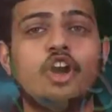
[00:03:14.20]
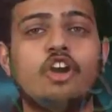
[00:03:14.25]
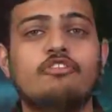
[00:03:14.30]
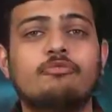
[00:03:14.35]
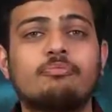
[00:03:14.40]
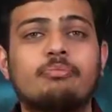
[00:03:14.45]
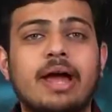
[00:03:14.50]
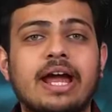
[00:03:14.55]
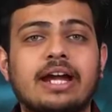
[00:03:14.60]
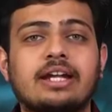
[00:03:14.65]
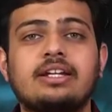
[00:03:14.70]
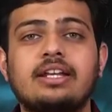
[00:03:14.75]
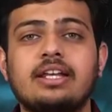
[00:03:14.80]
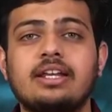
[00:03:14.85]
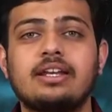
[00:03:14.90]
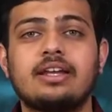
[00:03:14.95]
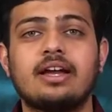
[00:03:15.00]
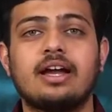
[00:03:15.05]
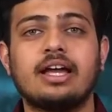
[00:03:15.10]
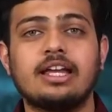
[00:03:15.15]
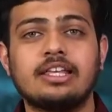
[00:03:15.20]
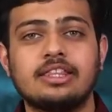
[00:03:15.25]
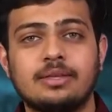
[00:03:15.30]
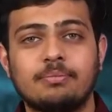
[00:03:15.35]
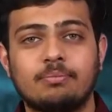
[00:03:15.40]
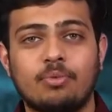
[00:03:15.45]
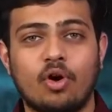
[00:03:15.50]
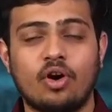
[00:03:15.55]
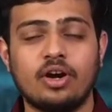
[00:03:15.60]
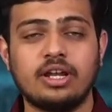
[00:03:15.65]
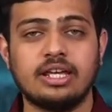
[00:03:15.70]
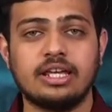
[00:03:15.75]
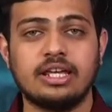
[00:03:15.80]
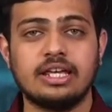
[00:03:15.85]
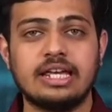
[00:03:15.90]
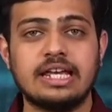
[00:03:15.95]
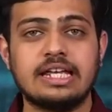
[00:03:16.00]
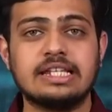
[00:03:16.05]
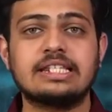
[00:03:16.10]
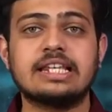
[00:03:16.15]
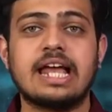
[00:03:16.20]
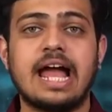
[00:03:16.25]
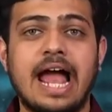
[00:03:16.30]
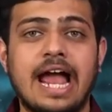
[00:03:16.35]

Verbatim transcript: of bacteria in the body is